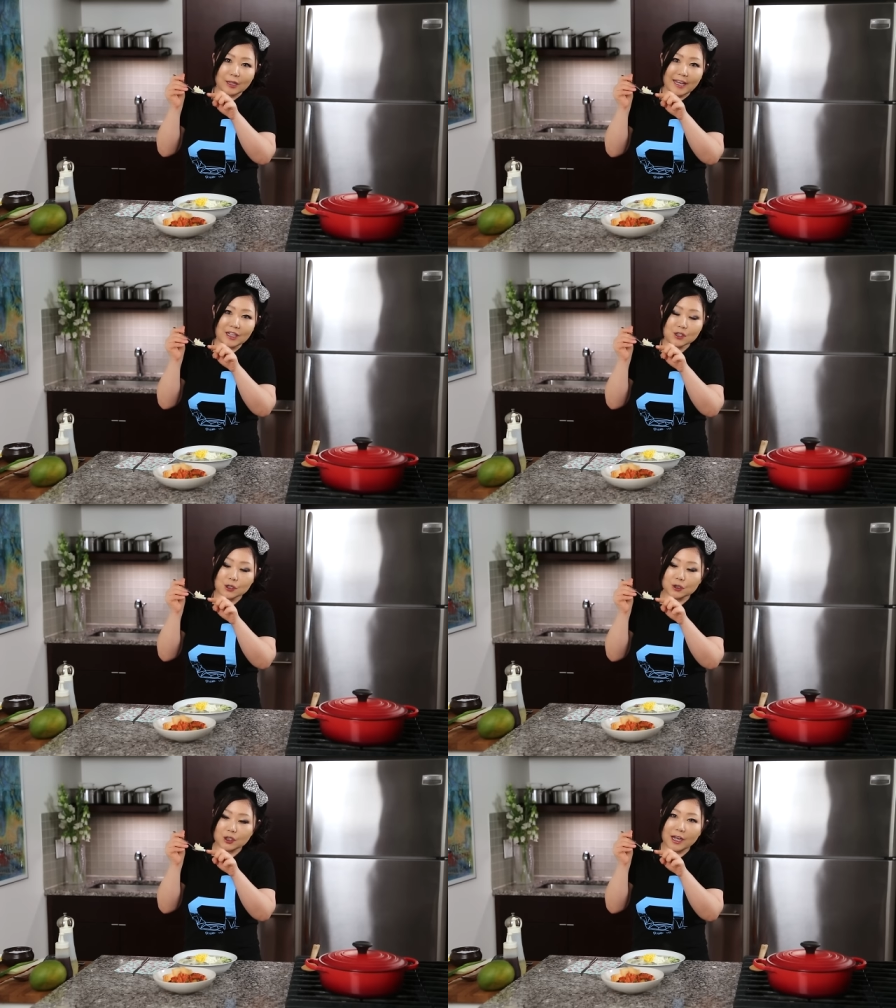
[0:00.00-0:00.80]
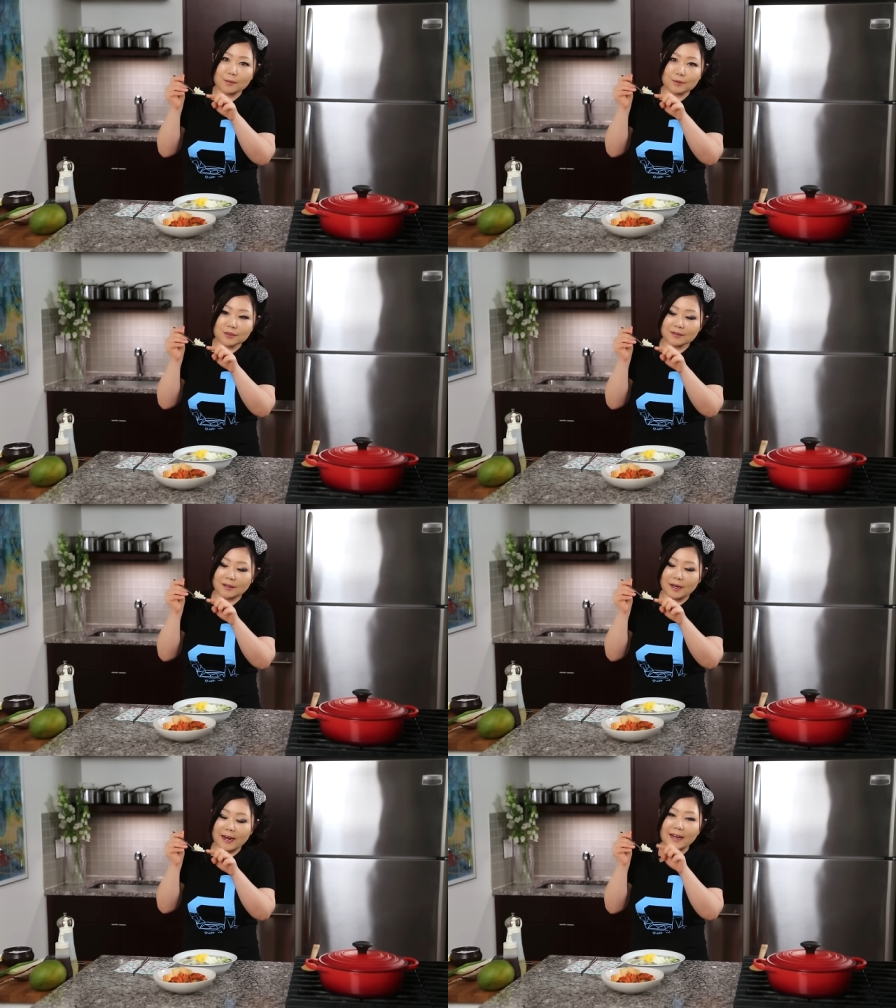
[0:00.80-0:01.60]
Asian chives
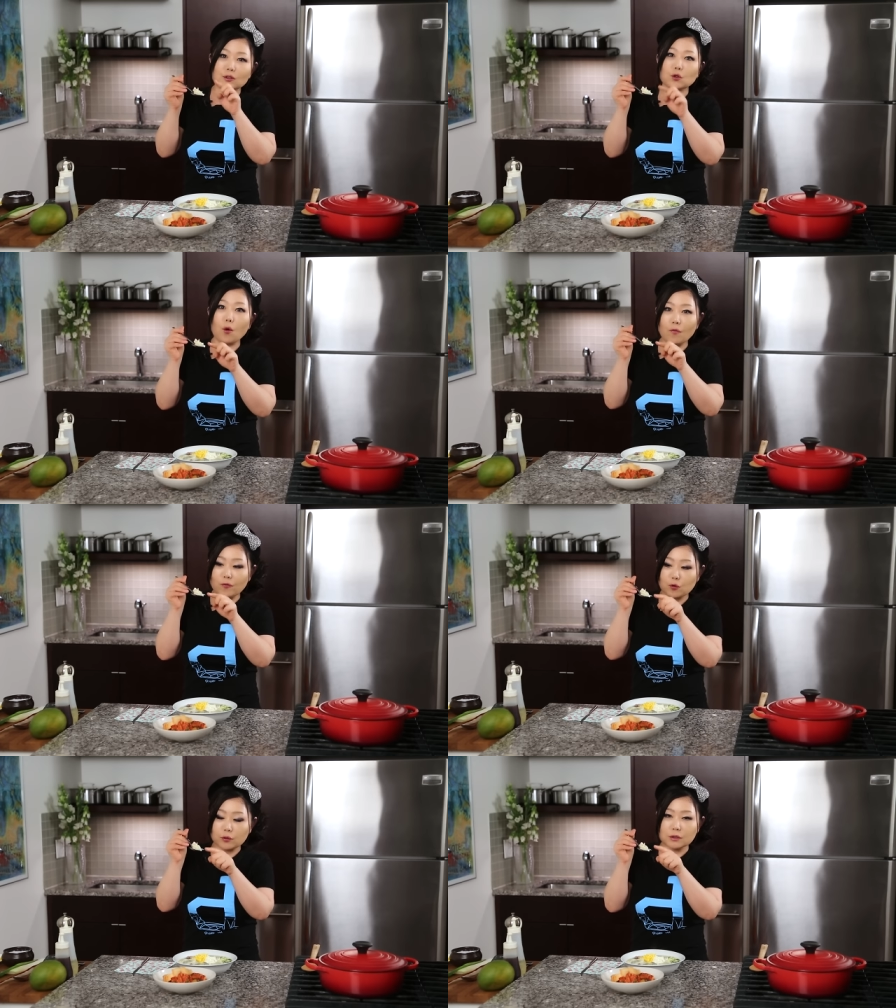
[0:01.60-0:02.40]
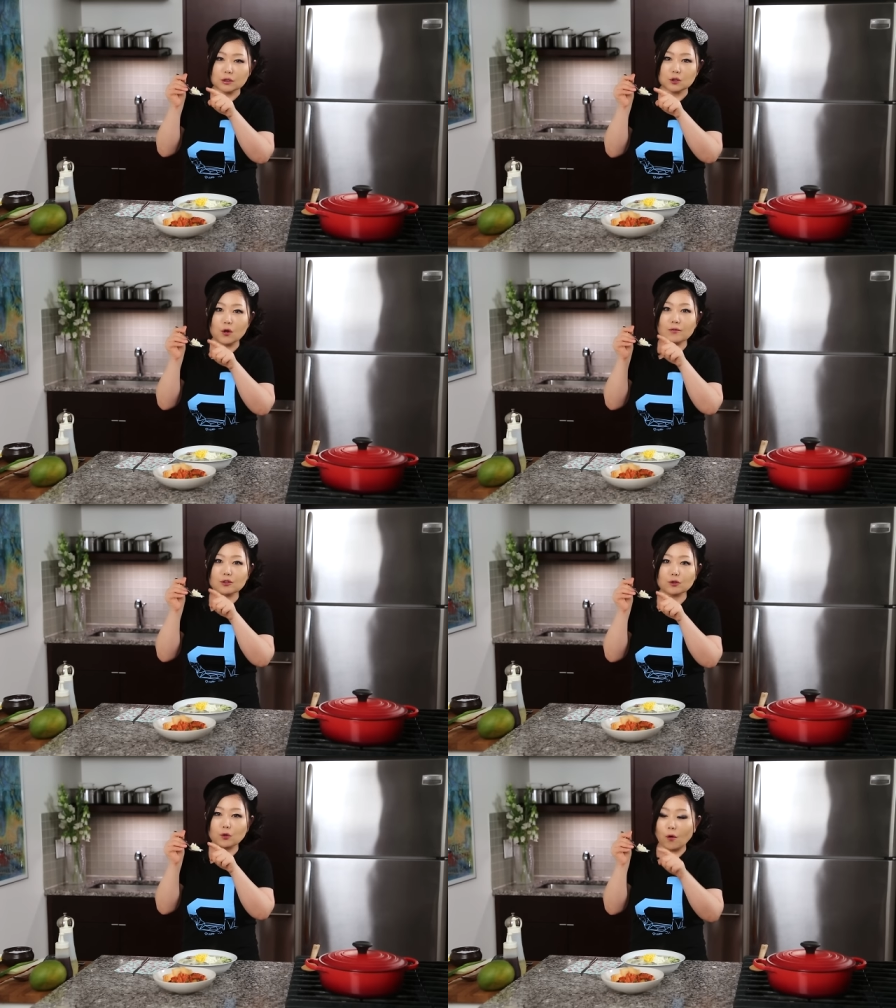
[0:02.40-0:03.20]
and tofu,
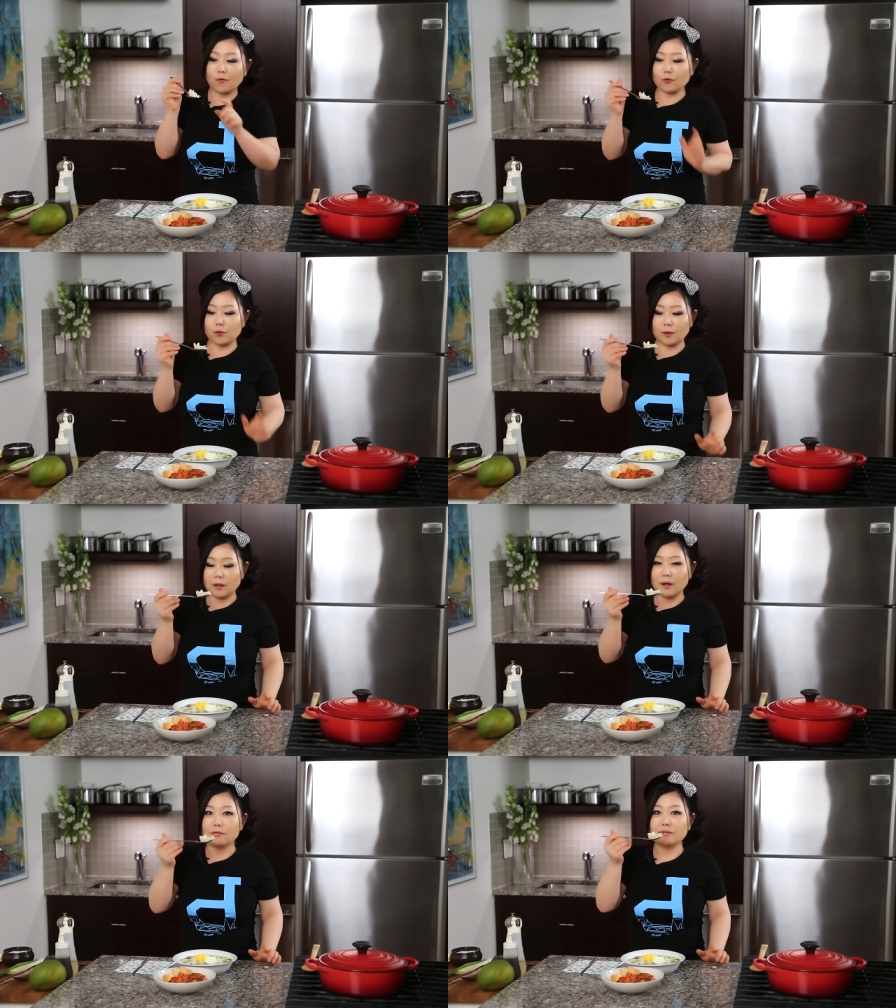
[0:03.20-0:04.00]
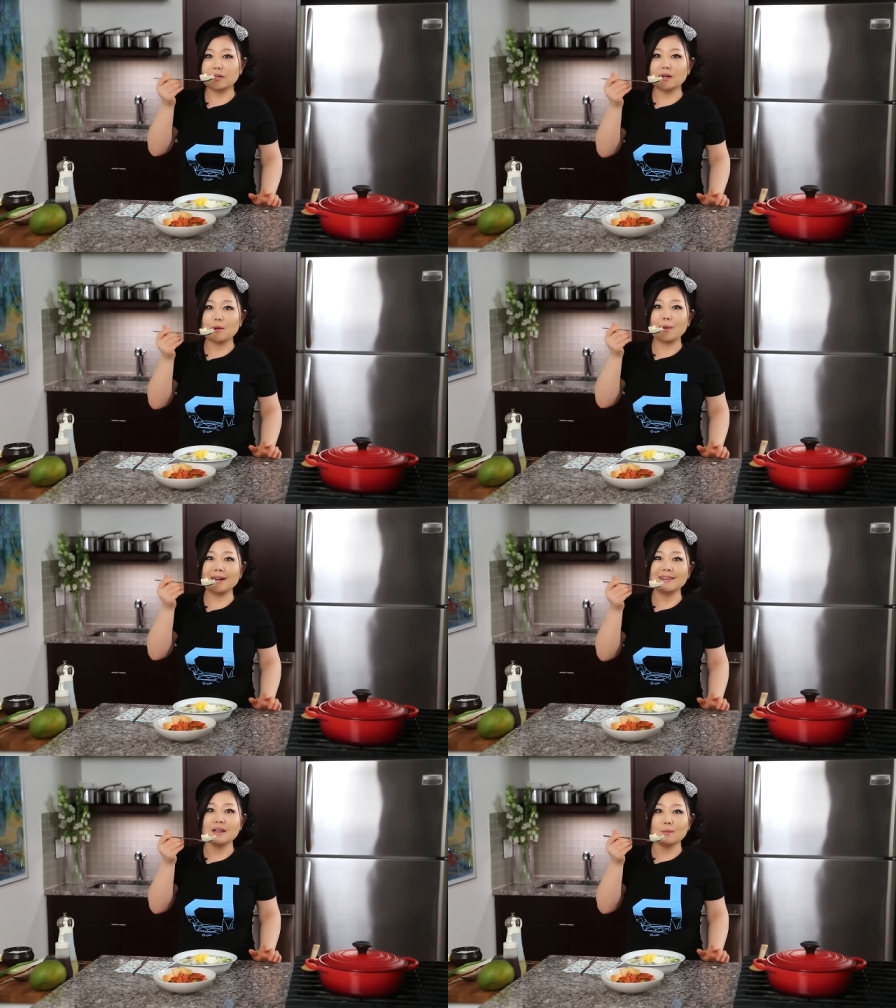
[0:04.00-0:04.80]
soft tofu, really
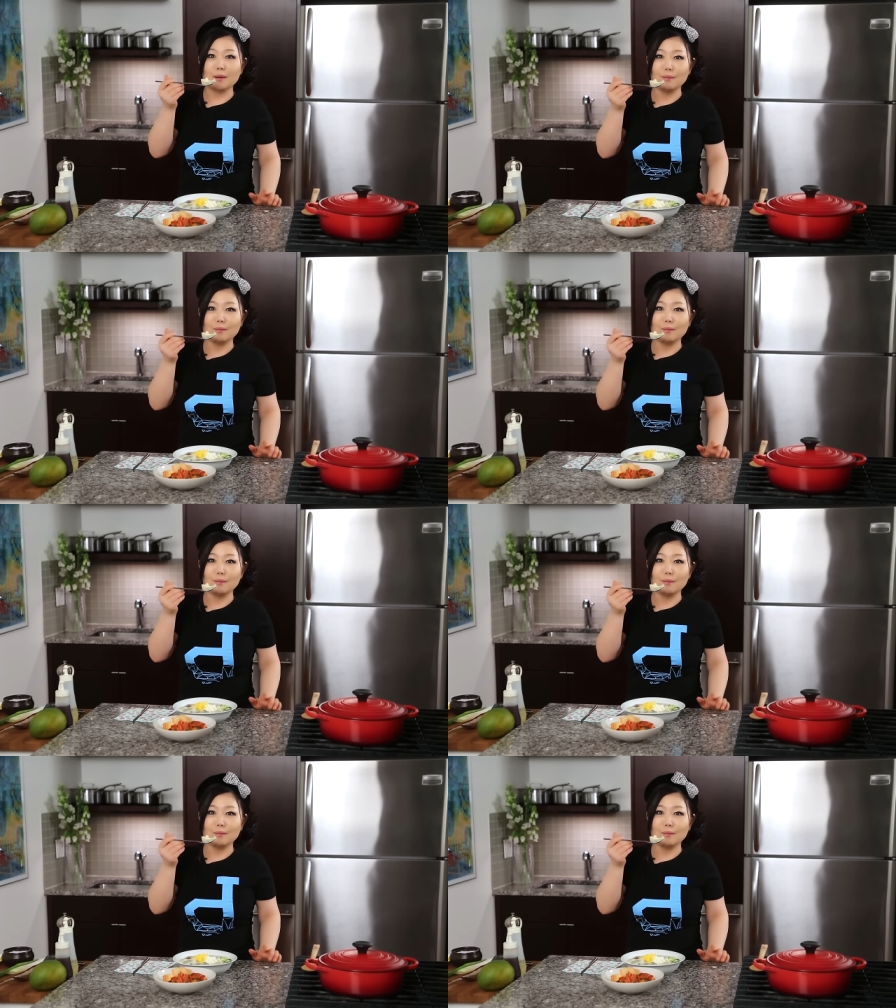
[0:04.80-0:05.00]
melting in my